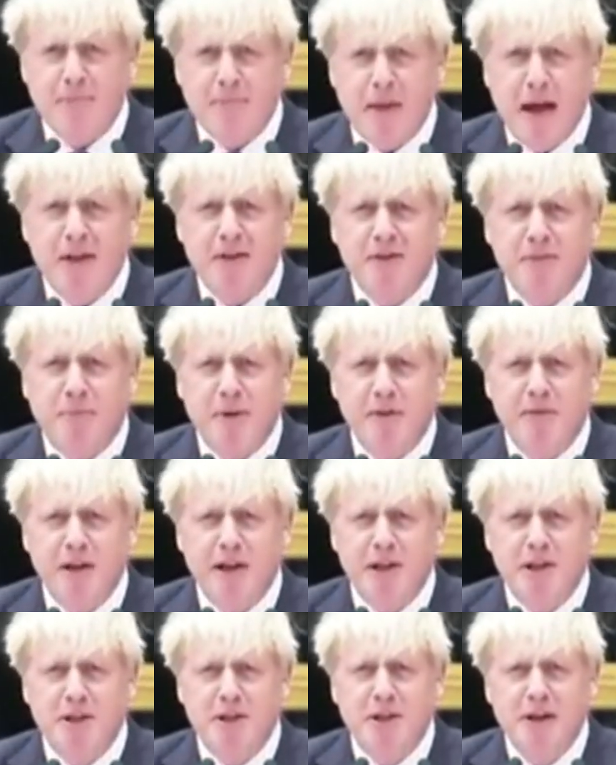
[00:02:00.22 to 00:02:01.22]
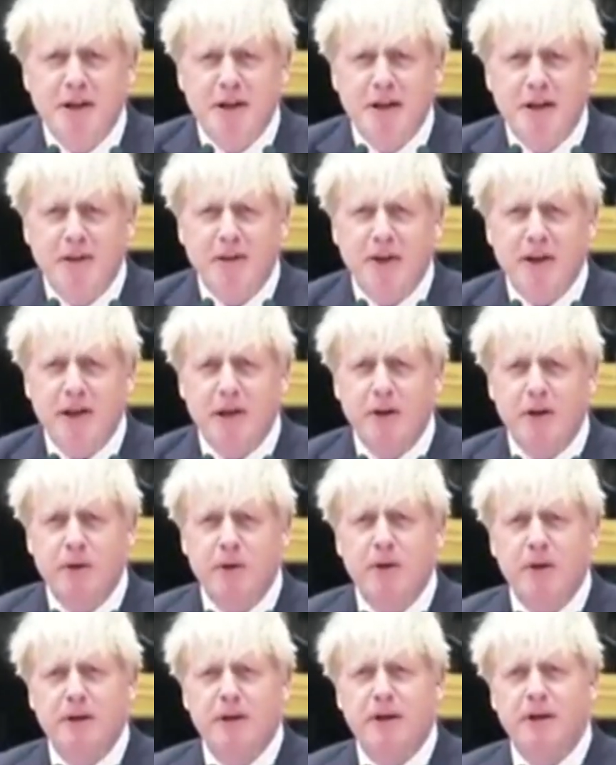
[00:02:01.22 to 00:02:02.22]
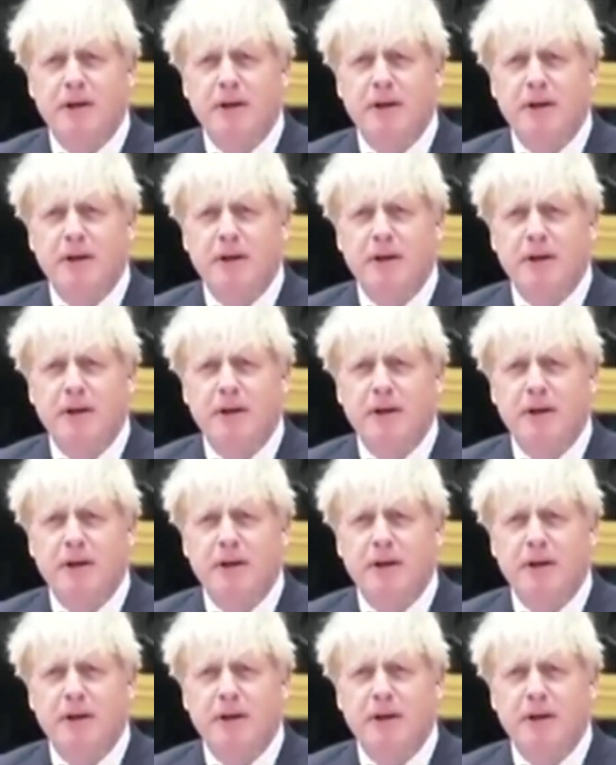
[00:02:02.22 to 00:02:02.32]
the immense privilege that you